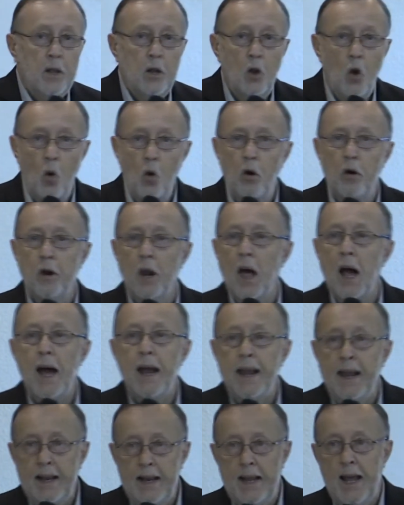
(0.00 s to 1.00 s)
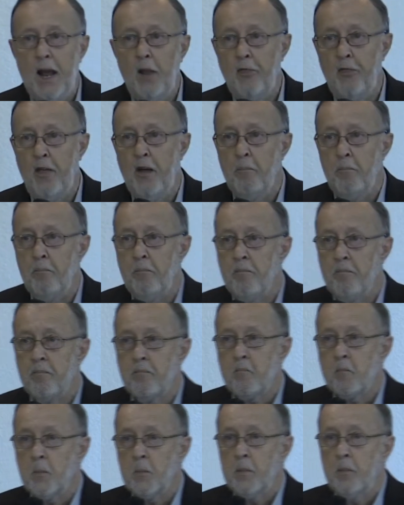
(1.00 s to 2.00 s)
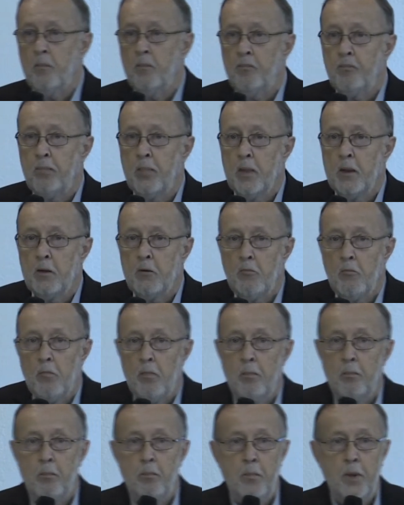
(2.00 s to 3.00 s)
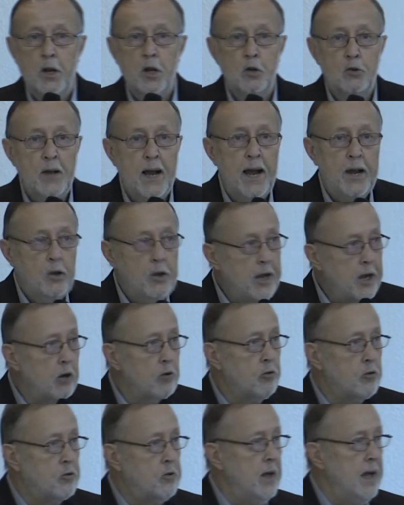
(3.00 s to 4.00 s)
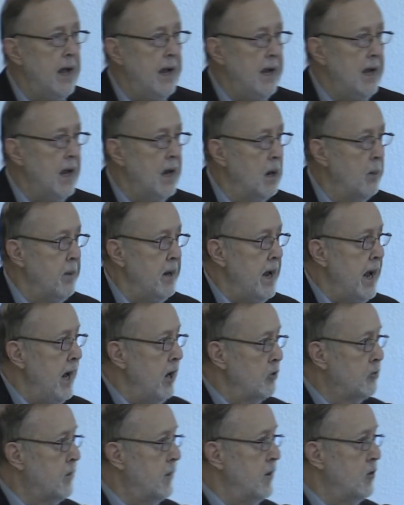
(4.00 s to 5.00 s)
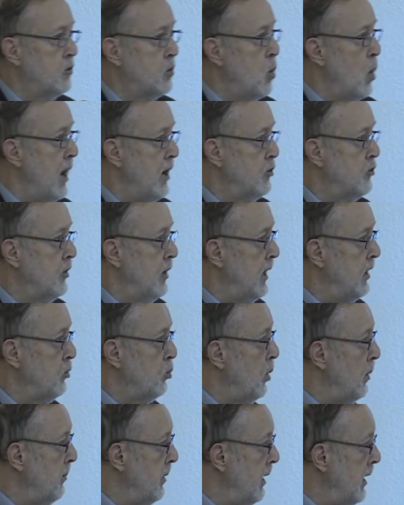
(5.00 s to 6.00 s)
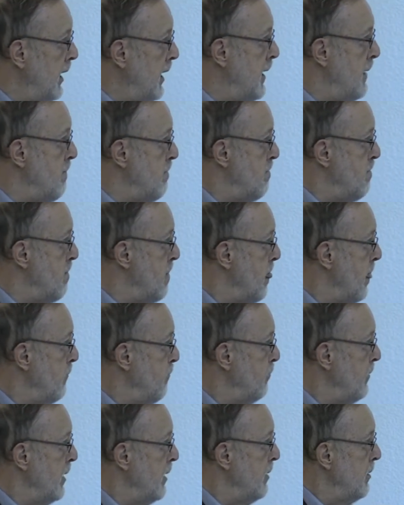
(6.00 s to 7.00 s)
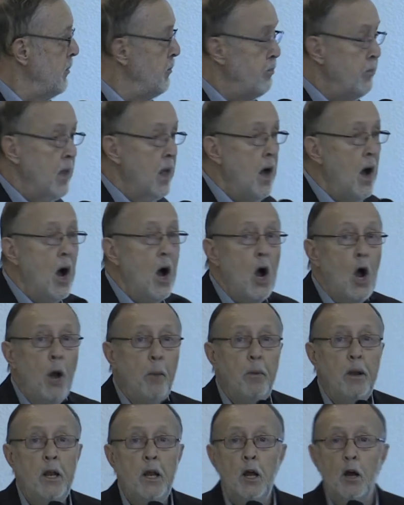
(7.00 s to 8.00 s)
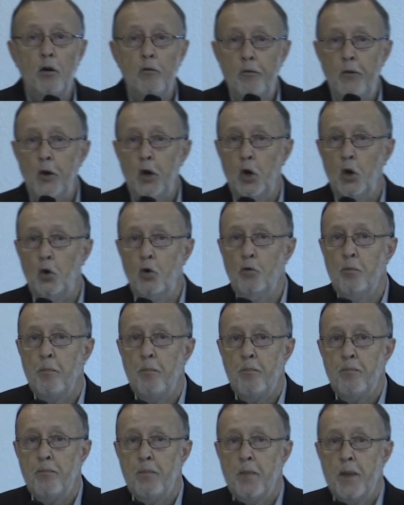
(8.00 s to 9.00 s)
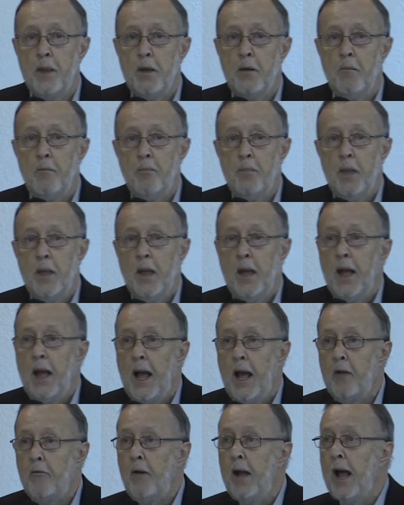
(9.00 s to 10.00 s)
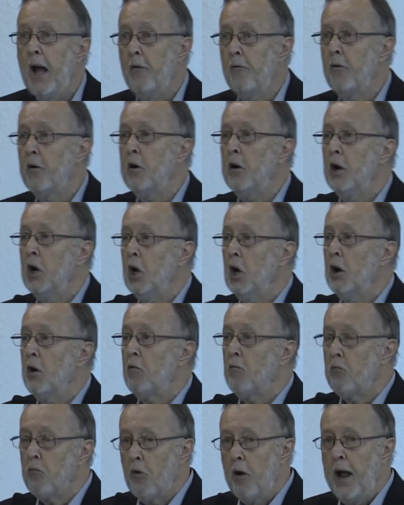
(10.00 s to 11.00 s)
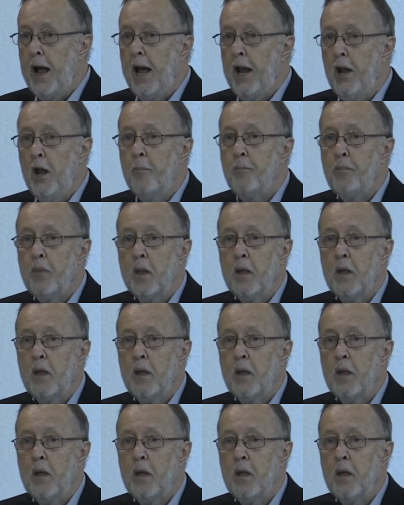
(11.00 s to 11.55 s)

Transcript: go online and get them. Because I dare say, and let me ask this question as we begin. How many of you have ever read